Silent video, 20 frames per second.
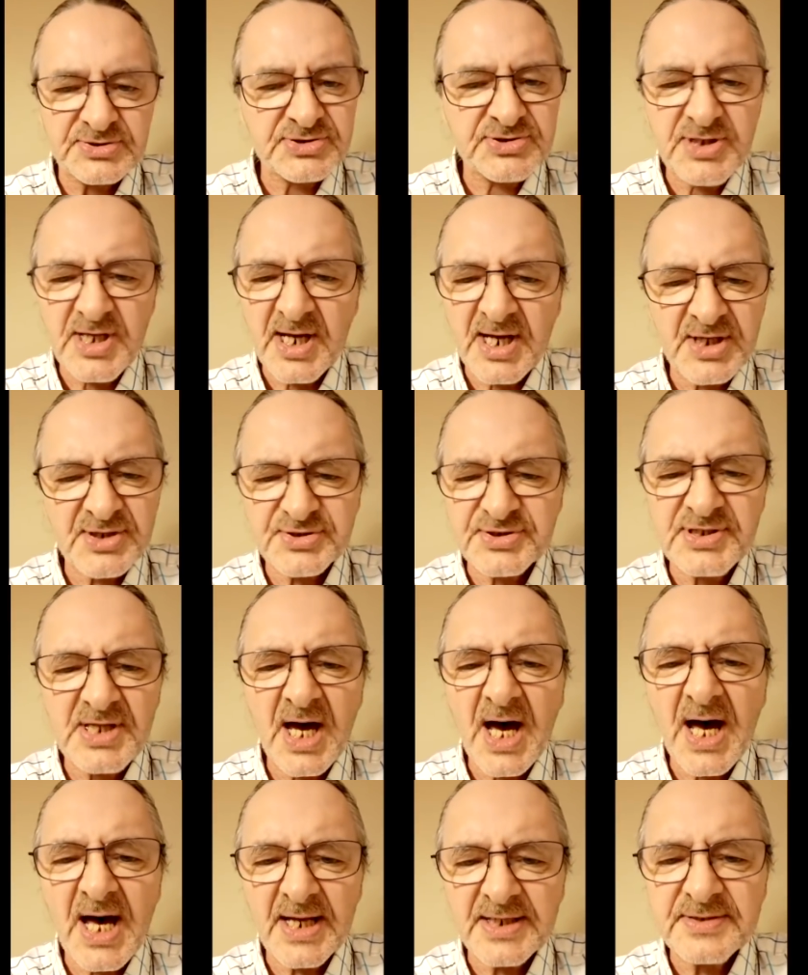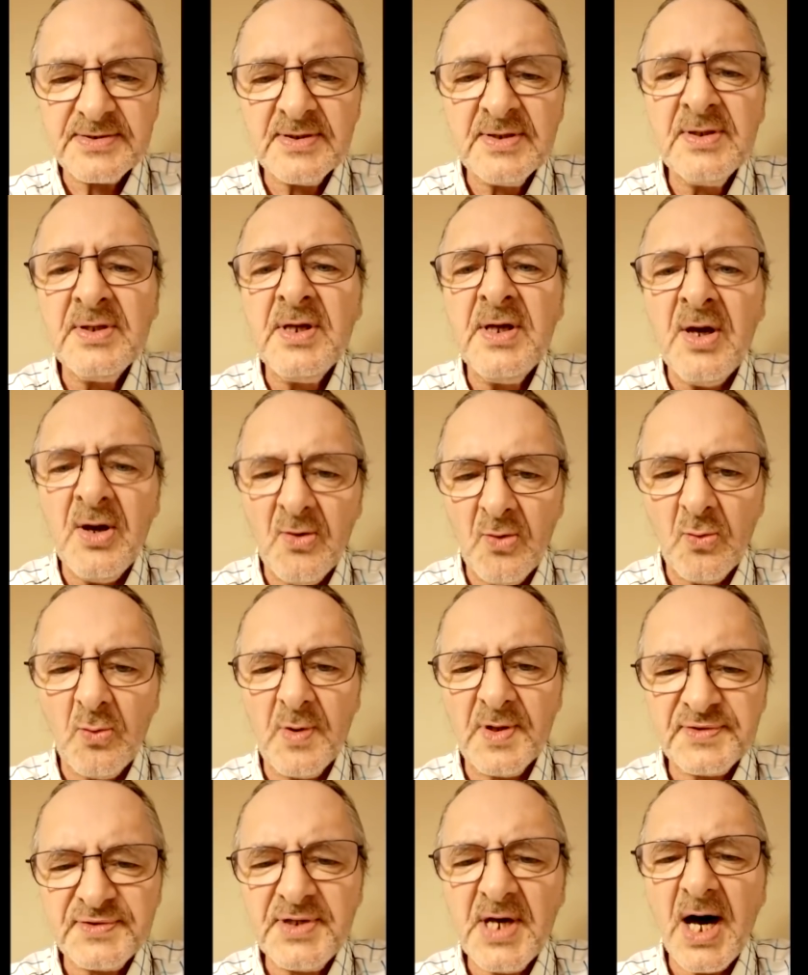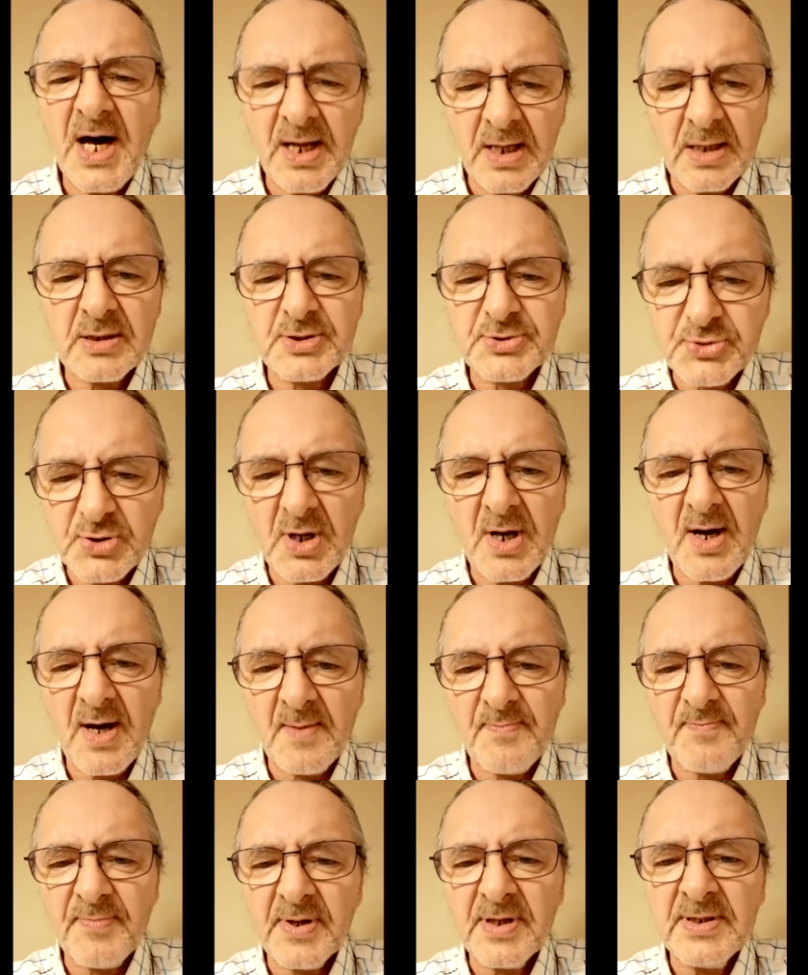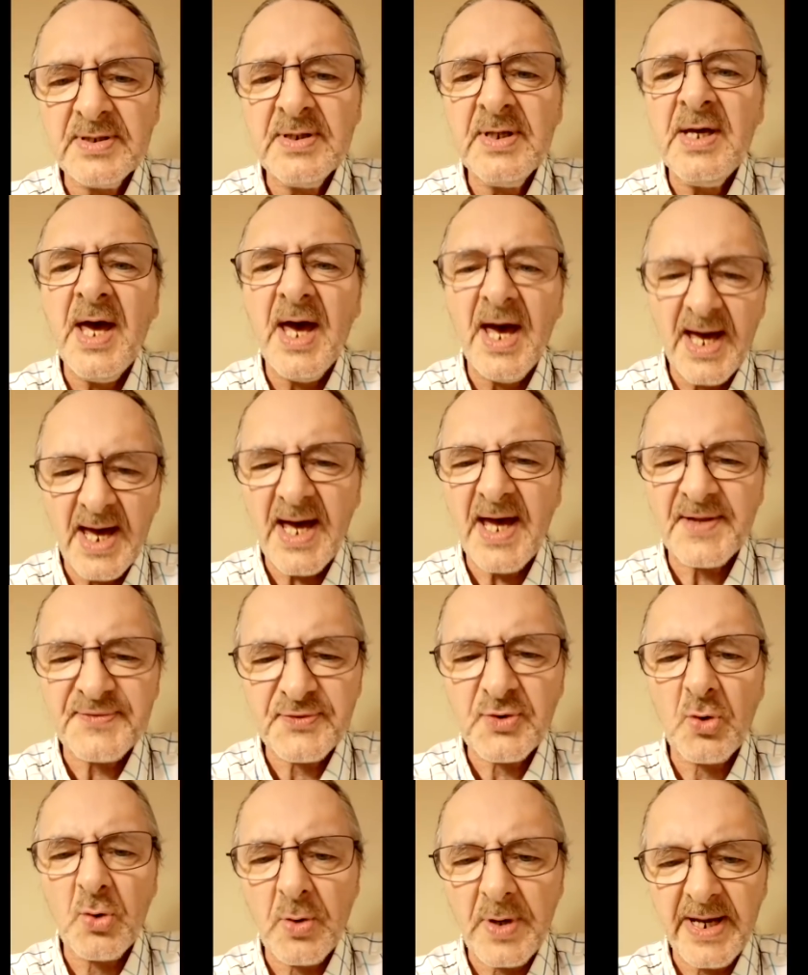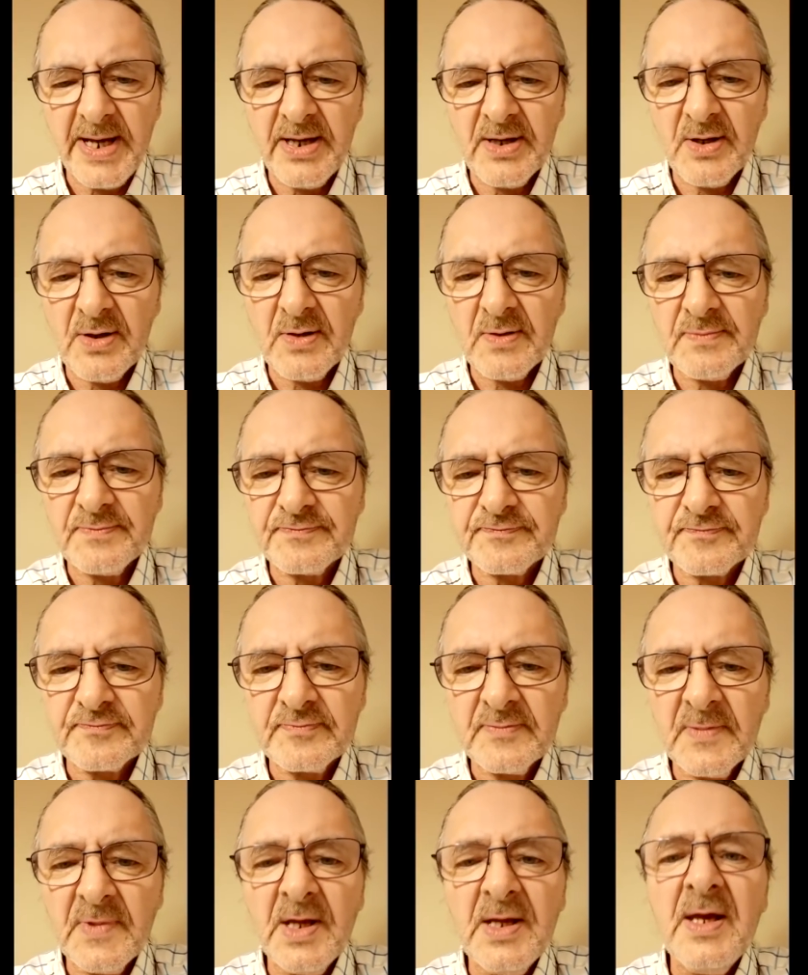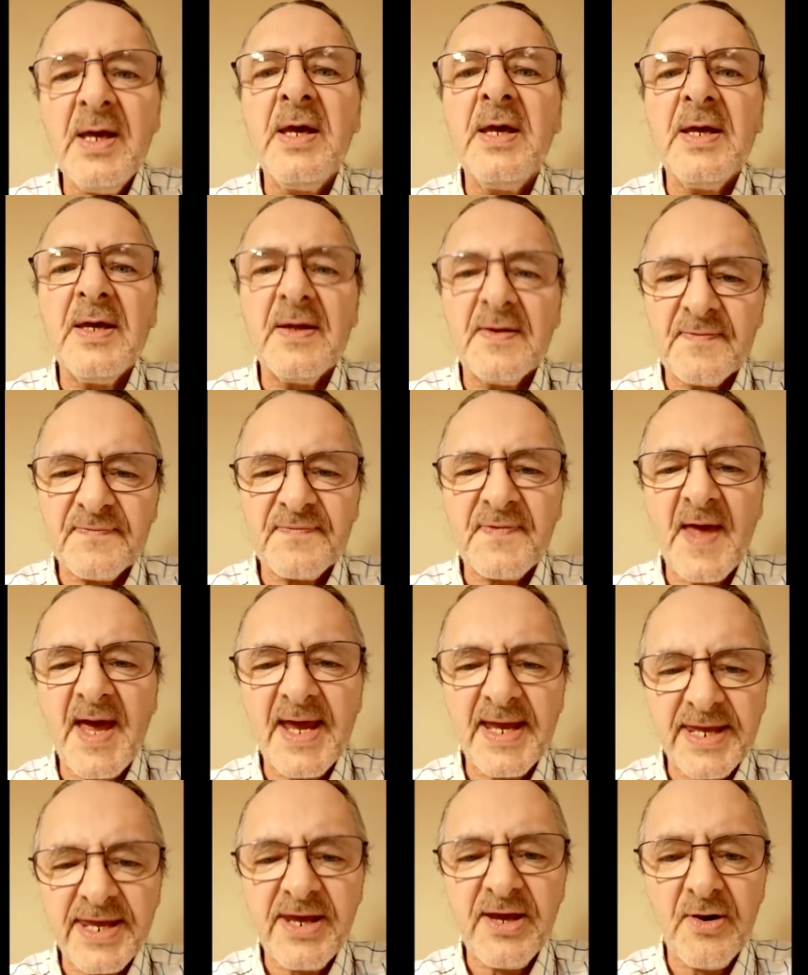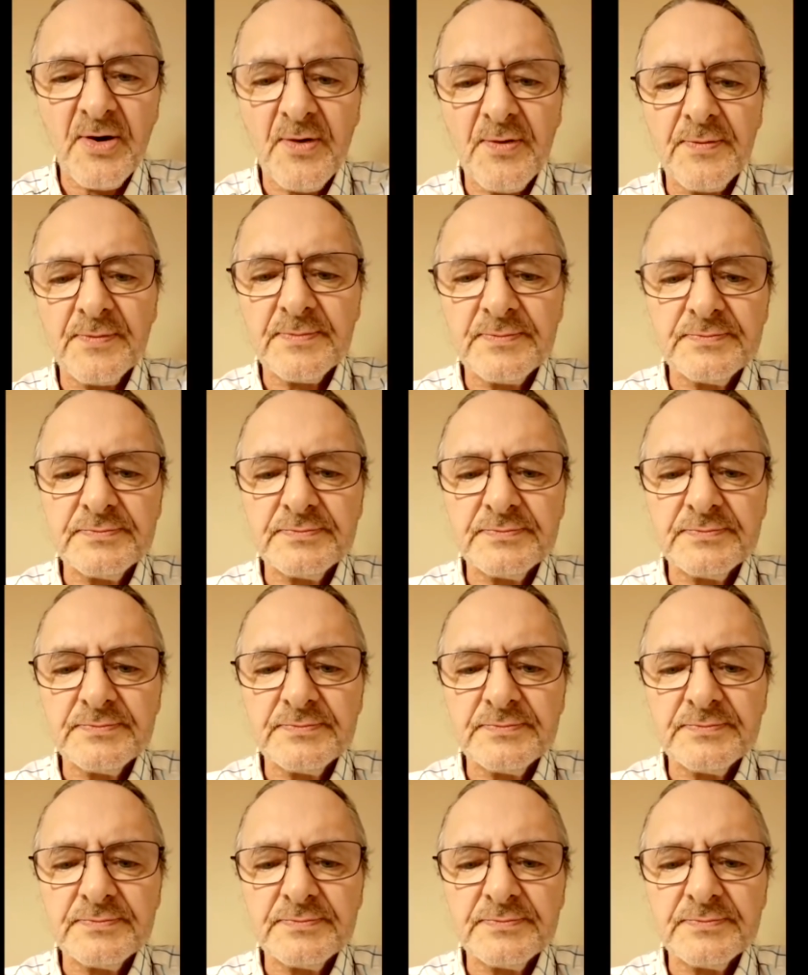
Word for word: just not with Donald Trump at the wheel. Thank you.